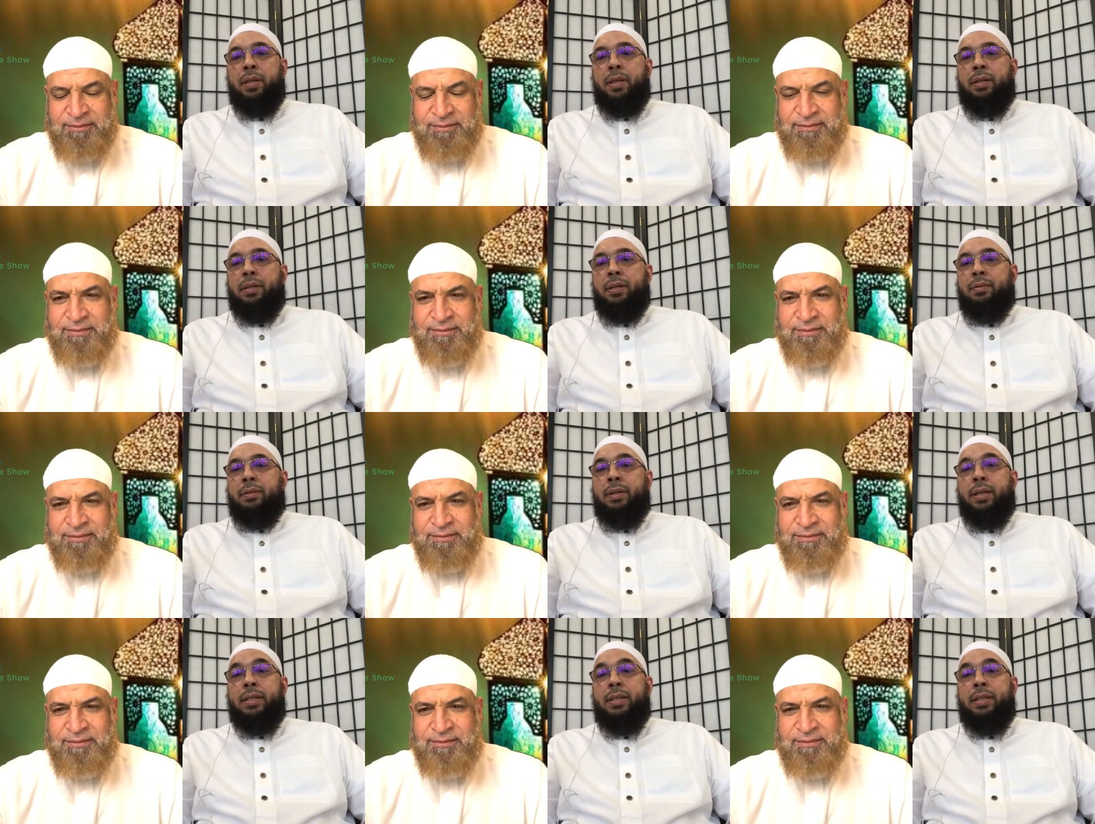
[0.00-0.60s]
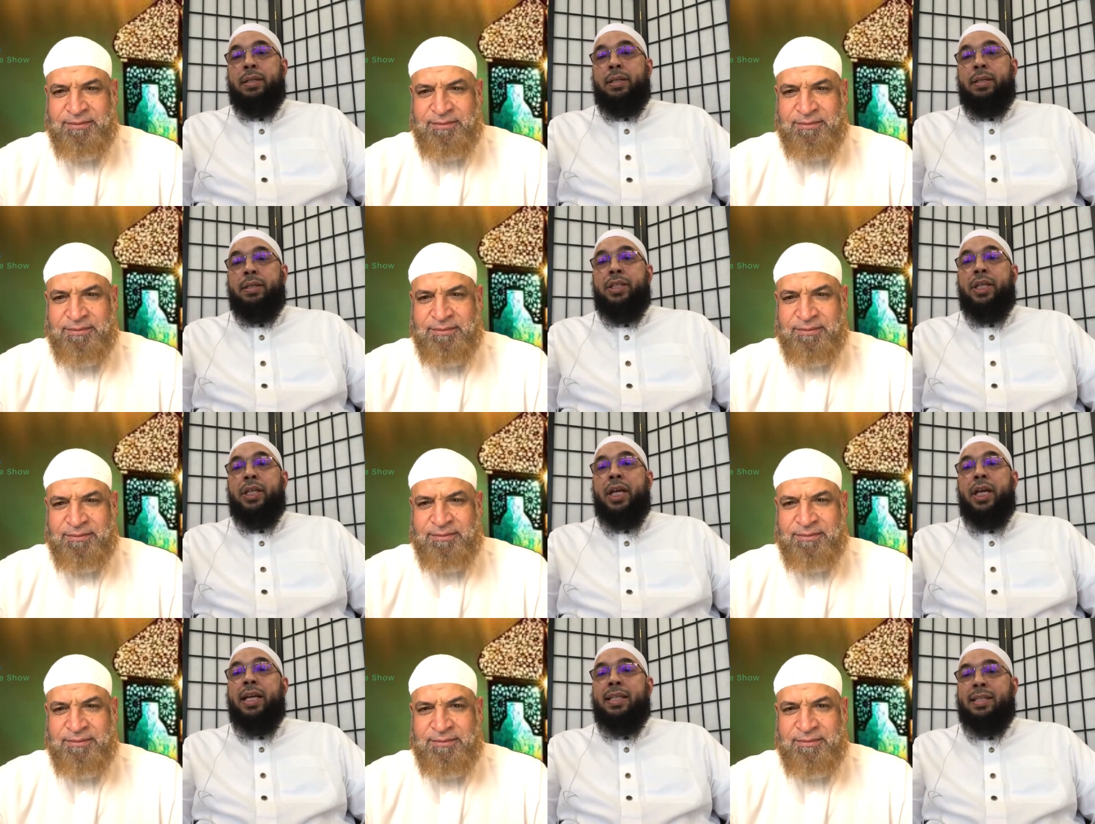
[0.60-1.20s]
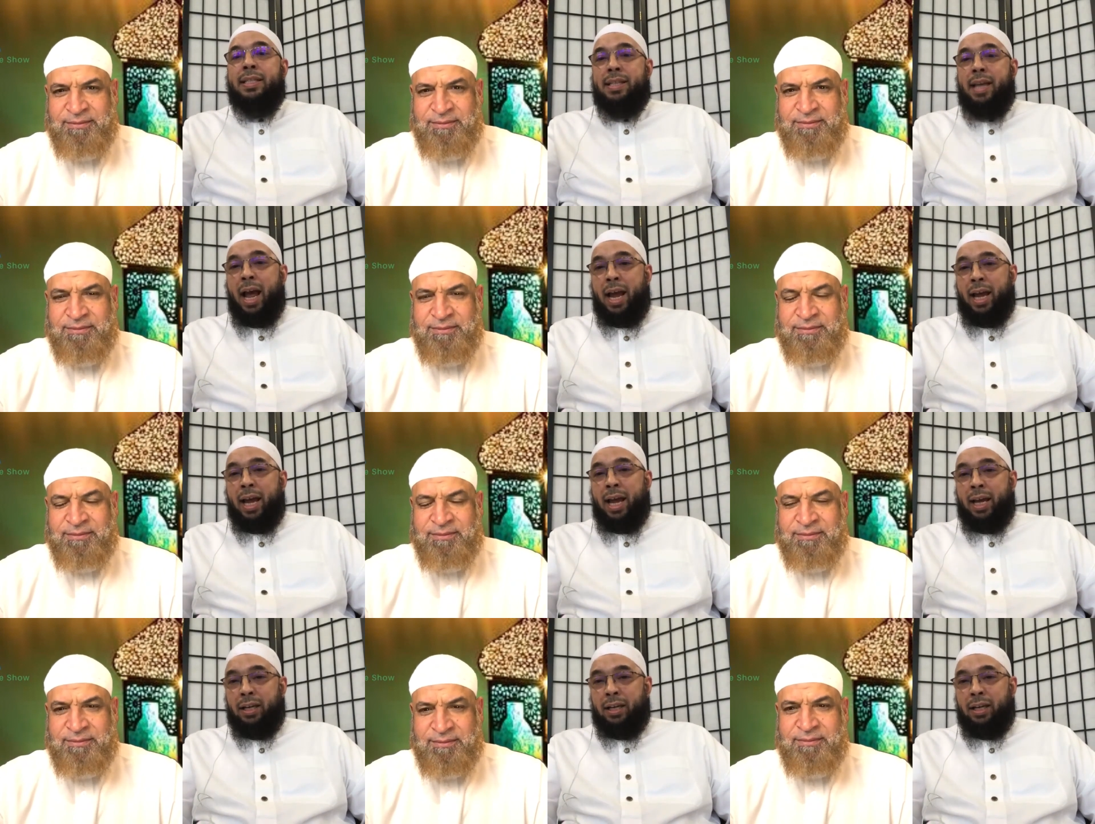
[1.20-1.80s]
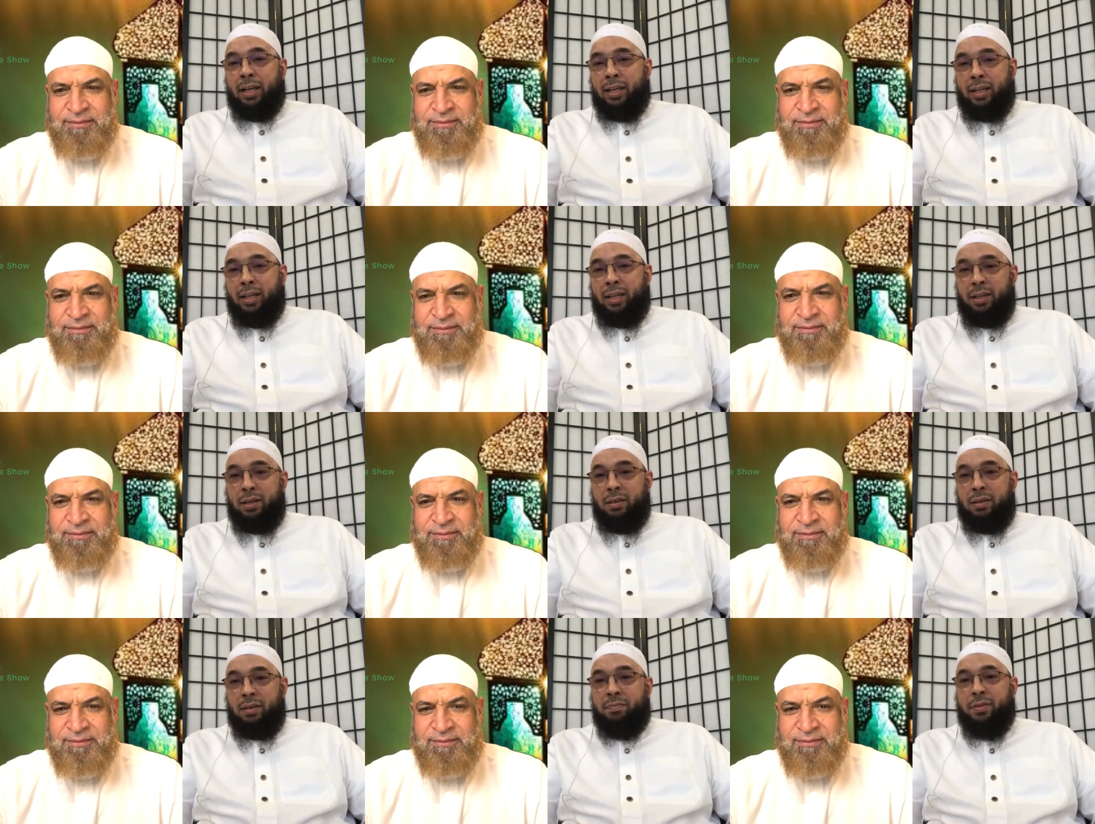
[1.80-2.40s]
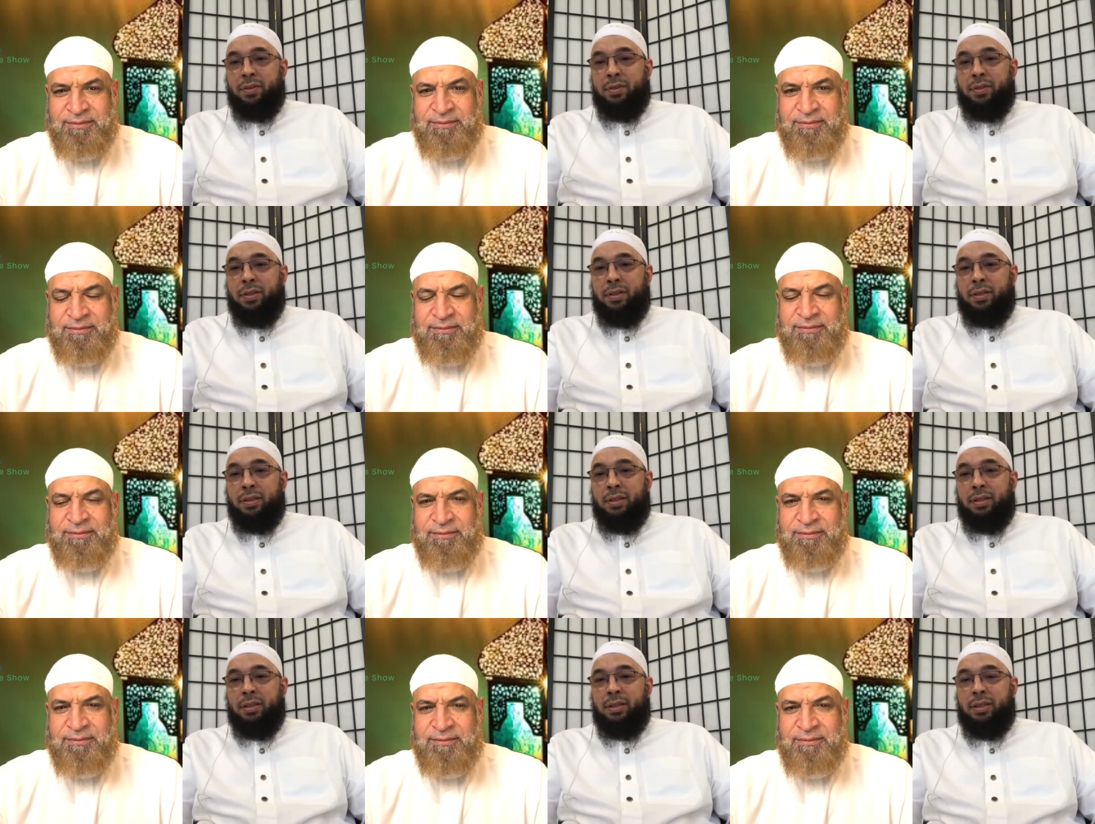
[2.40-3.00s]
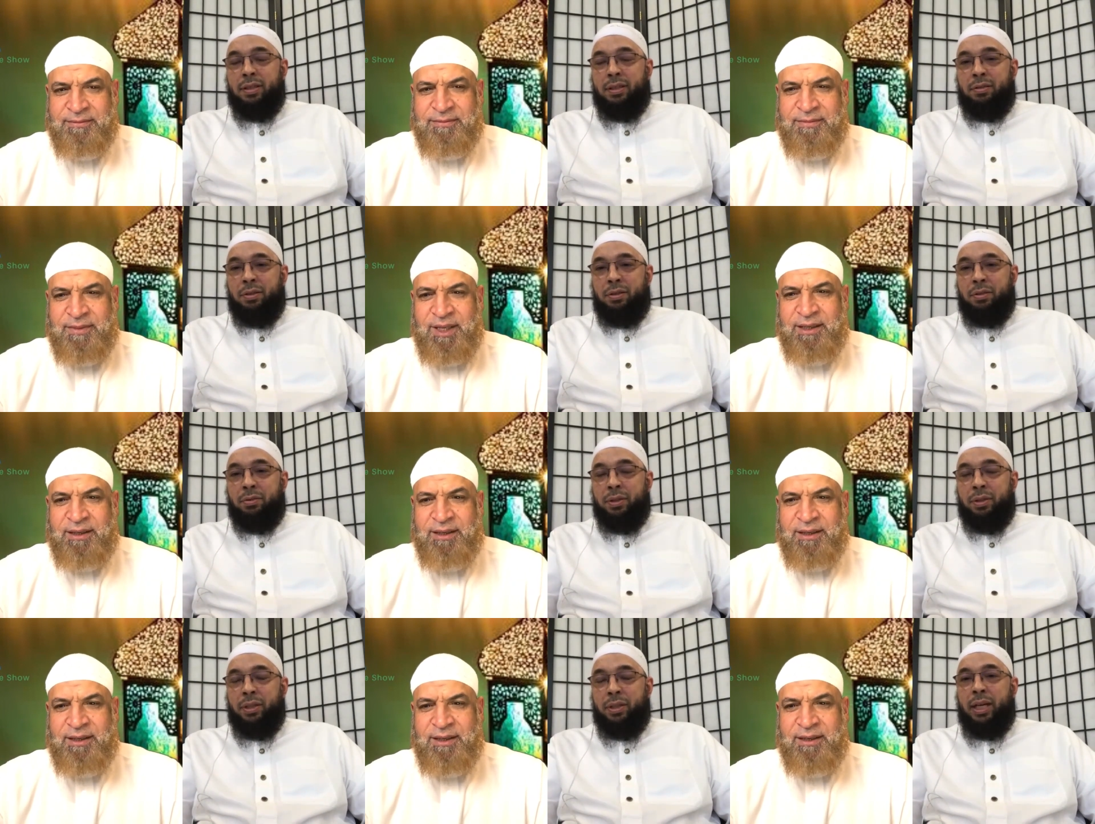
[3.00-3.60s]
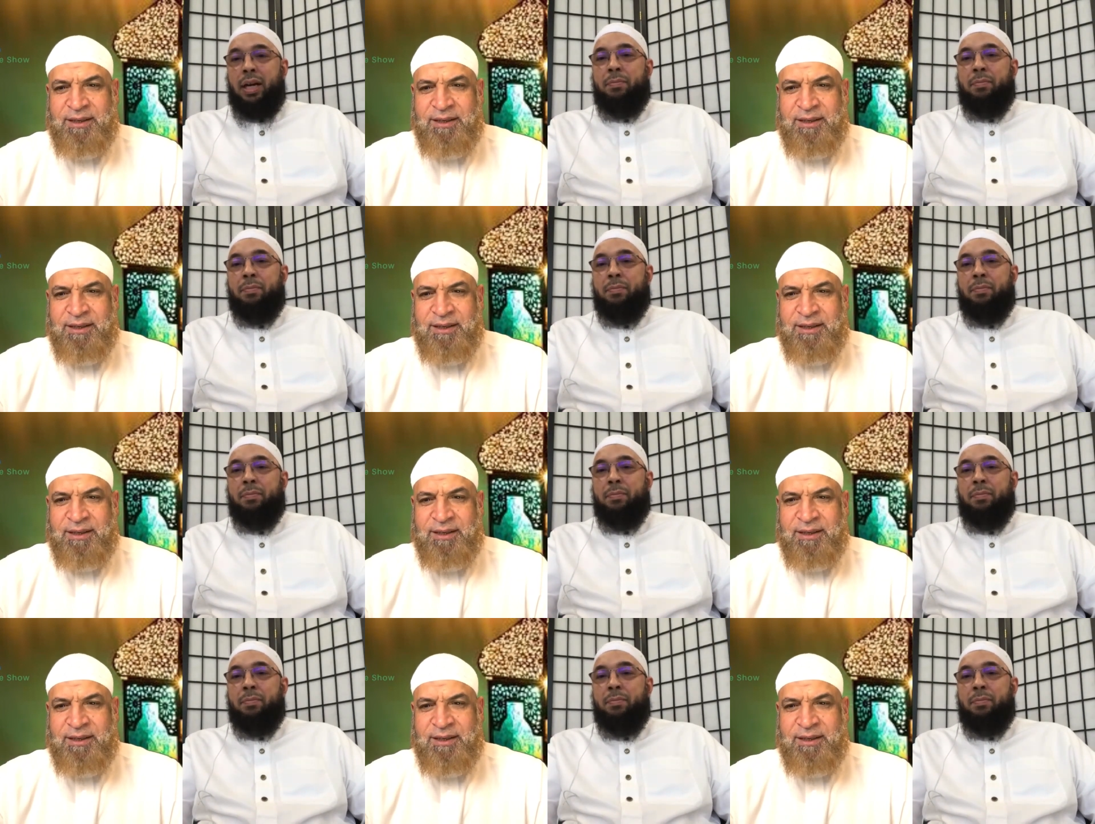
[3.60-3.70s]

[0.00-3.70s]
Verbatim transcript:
Speaker 1: been the genocide of, you know, their,